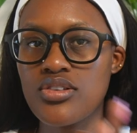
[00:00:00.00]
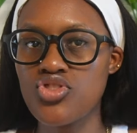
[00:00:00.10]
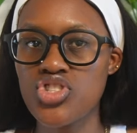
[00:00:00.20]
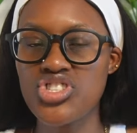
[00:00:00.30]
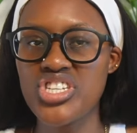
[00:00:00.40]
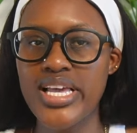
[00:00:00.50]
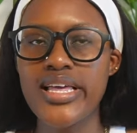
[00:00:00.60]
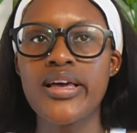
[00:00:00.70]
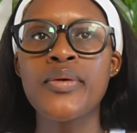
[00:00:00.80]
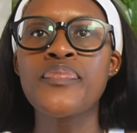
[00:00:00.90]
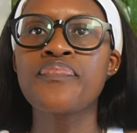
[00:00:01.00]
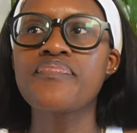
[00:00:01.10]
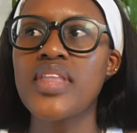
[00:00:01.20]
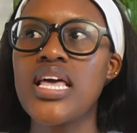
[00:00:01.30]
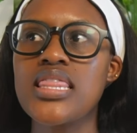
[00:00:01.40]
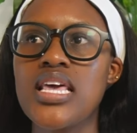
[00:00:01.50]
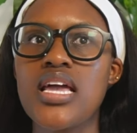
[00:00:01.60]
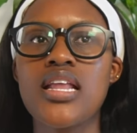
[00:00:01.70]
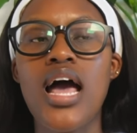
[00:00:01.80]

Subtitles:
Just check. And then